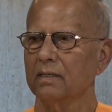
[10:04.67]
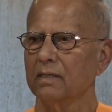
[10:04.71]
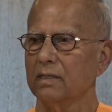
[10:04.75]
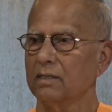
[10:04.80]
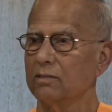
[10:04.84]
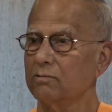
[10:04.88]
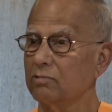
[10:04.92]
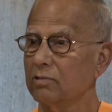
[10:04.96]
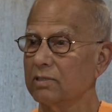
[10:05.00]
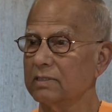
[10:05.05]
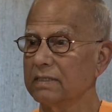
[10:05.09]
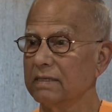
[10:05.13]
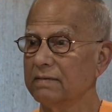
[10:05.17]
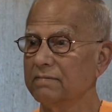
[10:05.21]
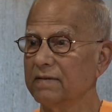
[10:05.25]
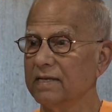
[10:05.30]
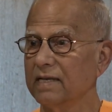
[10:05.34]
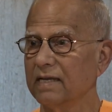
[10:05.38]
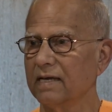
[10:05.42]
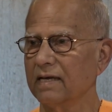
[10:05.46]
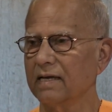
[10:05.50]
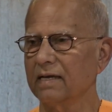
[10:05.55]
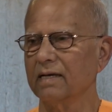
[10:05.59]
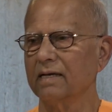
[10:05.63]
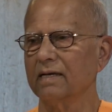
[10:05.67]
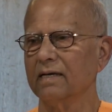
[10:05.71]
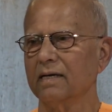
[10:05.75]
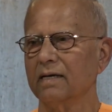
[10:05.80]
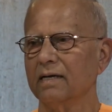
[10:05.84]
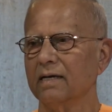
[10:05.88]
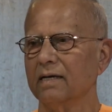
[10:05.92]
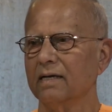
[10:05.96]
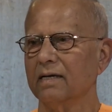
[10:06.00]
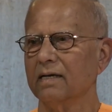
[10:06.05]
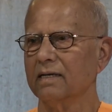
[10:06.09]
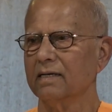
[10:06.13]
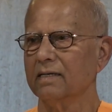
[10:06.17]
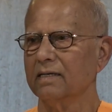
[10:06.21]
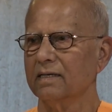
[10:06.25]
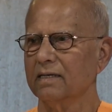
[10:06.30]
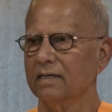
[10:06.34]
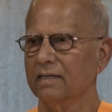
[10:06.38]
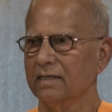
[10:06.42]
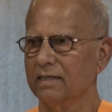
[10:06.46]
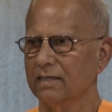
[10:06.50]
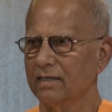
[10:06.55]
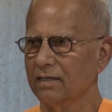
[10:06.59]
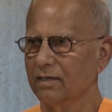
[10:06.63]
It was evening.
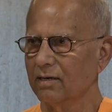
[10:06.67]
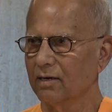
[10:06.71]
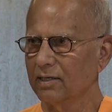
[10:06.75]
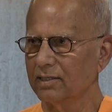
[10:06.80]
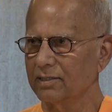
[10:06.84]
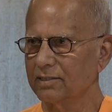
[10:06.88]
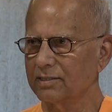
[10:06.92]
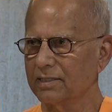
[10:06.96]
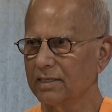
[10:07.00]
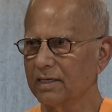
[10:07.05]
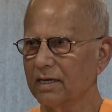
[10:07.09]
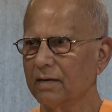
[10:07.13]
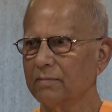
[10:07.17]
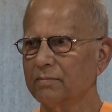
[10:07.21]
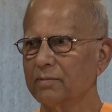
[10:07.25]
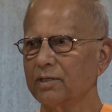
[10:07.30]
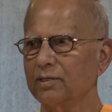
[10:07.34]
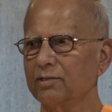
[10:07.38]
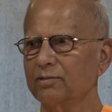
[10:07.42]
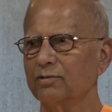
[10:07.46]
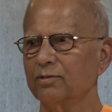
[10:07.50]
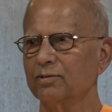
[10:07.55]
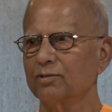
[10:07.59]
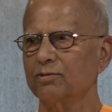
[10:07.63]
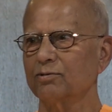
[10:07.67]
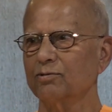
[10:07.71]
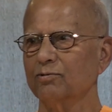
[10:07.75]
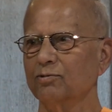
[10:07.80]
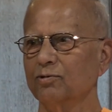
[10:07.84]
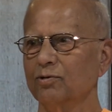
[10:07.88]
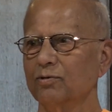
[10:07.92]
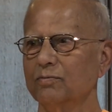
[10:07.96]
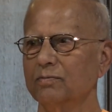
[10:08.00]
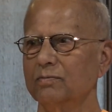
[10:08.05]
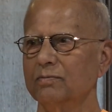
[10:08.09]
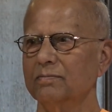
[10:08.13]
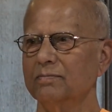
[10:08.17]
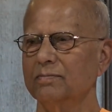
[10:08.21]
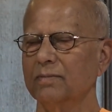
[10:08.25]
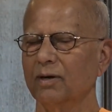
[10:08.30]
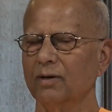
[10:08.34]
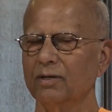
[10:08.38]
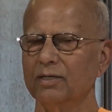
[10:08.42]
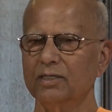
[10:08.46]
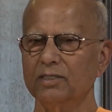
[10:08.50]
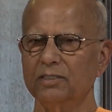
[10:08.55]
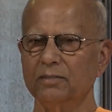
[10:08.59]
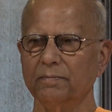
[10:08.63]
On Sri Ramakrishna's room,
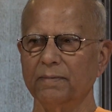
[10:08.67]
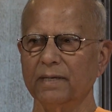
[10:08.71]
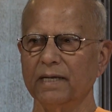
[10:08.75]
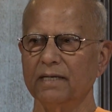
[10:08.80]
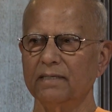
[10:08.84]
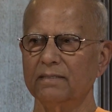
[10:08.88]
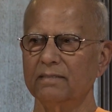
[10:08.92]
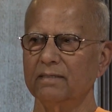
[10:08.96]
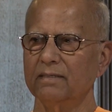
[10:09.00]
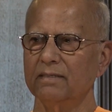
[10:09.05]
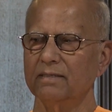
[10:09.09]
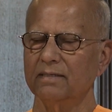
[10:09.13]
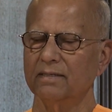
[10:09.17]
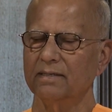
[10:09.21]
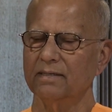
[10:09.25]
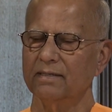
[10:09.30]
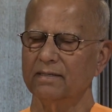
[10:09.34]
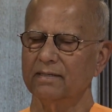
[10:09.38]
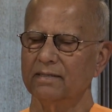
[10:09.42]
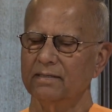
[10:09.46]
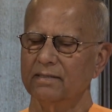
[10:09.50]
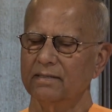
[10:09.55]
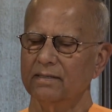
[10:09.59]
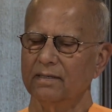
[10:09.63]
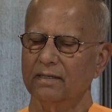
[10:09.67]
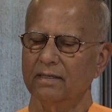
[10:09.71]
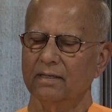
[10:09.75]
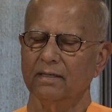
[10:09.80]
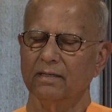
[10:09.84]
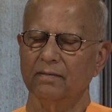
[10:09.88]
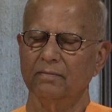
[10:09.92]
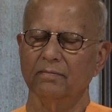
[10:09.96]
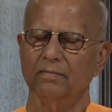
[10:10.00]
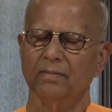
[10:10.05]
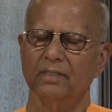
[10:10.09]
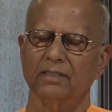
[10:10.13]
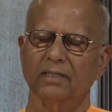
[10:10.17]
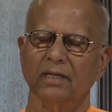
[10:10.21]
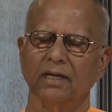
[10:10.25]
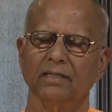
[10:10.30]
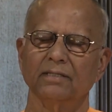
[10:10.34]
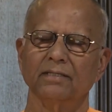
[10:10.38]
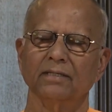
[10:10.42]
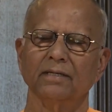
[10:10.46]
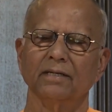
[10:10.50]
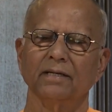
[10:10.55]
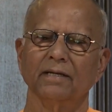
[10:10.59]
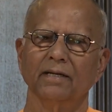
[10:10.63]
on his bed,
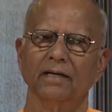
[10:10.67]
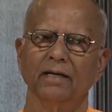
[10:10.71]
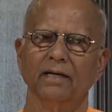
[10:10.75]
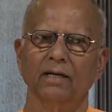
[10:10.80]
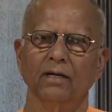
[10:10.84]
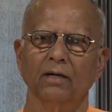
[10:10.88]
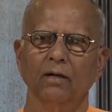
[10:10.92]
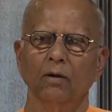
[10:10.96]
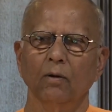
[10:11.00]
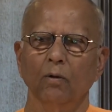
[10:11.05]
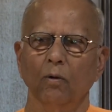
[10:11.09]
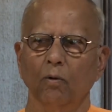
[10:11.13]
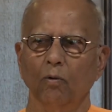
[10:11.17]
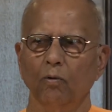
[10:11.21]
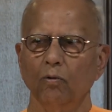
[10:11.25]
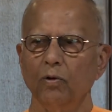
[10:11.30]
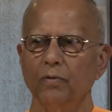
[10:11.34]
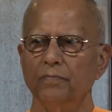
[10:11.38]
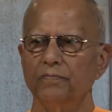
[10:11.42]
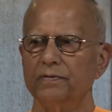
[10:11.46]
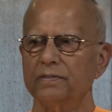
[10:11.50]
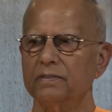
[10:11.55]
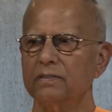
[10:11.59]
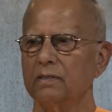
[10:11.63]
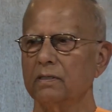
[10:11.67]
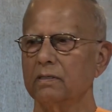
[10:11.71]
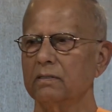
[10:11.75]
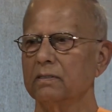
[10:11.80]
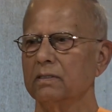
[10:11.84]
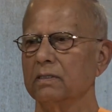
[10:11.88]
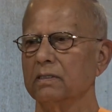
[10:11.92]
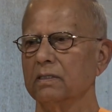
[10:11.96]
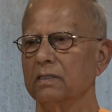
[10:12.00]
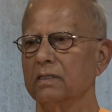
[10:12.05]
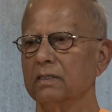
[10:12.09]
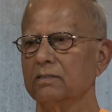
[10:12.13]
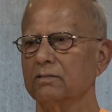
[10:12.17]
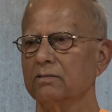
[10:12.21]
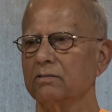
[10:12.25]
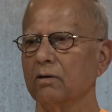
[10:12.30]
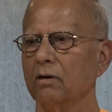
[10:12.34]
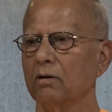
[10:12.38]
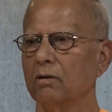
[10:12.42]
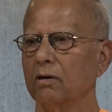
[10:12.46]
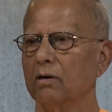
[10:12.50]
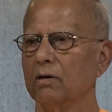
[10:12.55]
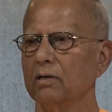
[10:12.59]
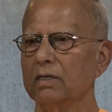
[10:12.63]
massaging. All of a sudden, he
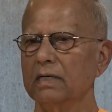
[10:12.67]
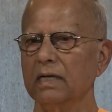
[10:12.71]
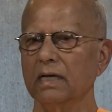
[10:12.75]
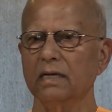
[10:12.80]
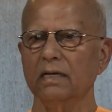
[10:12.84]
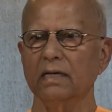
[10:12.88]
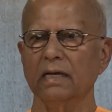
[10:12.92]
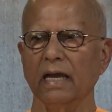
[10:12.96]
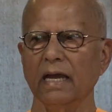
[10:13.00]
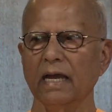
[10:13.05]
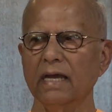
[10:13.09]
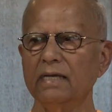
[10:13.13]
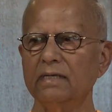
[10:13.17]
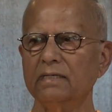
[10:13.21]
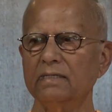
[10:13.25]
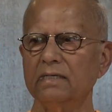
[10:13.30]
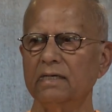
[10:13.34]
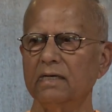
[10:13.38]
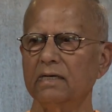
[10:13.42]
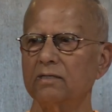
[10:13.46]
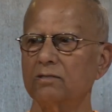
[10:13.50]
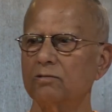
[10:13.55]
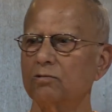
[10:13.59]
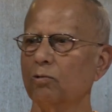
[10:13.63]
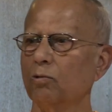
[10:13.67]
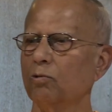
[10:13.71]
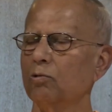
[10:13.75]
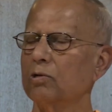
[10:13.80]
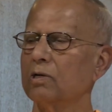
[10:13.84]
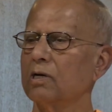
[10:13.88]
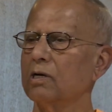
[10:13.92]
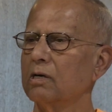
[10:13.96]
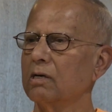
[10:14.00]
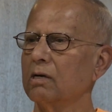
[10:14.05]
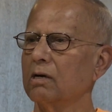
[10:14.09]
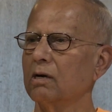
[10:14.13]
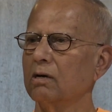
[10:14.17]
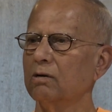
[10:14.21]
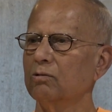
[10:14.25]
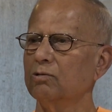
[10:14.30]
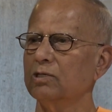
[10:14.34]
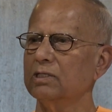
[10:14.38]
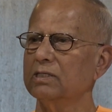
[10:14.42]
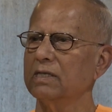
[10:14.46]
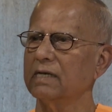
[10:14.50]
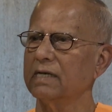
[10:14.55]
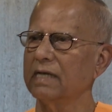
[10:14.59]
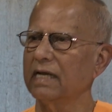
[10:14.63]
saw a eight years old girl
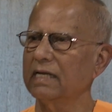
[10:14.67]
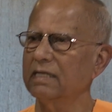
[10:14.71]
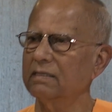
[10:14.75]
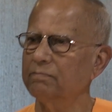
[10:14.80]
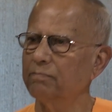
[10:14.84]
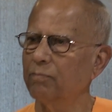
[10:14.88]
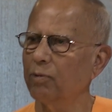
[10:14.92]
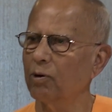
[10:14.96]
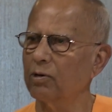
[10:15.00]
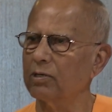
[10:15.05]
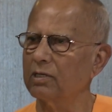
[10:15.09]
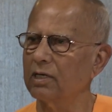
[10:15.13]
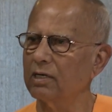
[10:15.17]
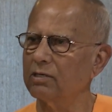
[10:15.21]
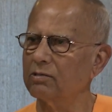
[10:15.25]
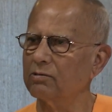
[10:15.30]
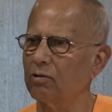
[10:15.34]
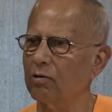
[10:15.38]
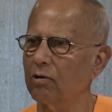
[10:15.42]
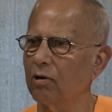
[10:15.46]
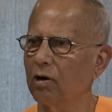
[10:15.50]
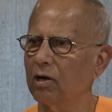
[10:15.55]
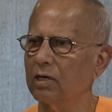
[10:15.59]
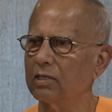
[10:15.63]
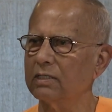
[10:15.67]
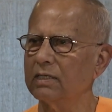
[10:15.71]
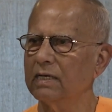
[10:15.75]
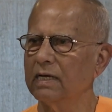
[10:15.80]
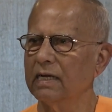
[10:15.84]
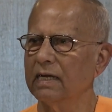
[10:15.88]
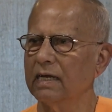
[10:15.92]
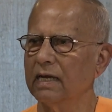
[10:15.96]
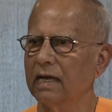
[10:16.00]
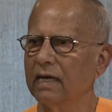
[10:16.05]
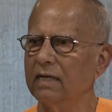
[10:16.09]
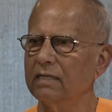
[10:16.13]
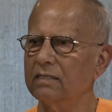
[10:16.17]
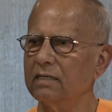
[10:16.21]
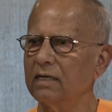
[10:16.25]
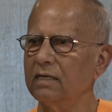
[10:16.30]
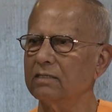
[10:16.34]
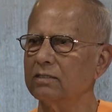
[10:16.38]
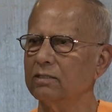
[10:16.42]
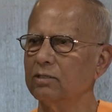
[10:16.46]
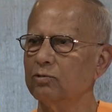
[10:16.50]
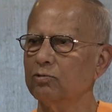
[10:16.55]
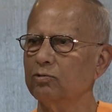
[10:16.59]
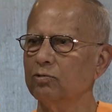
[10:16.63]
with red bordered cloth enter
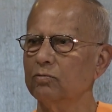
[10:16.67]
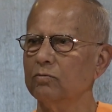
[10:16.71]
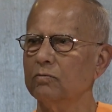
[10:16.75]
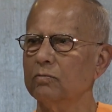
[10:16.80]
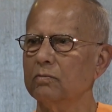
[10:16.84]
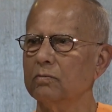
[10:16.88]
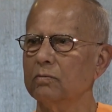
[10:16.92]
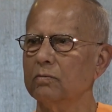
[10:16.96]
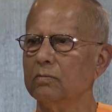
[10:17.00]
the room